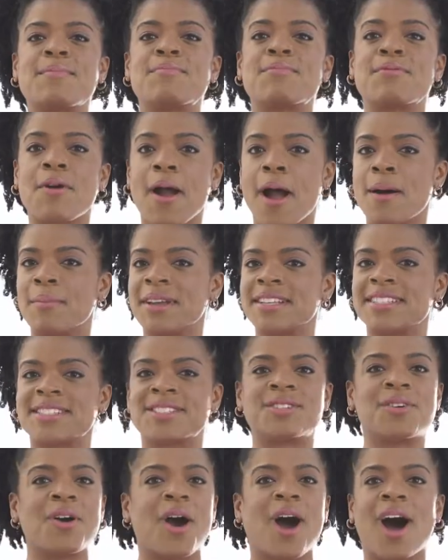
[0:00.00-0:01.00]
promise
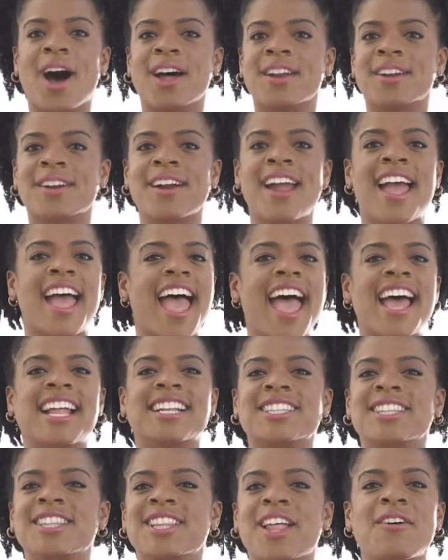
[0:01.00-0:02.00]
to honor
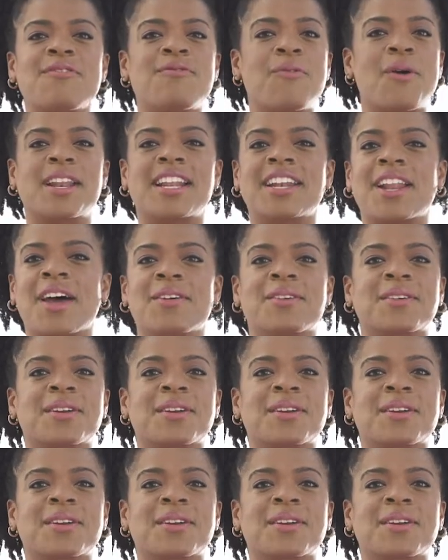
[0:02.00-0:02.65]
and love one another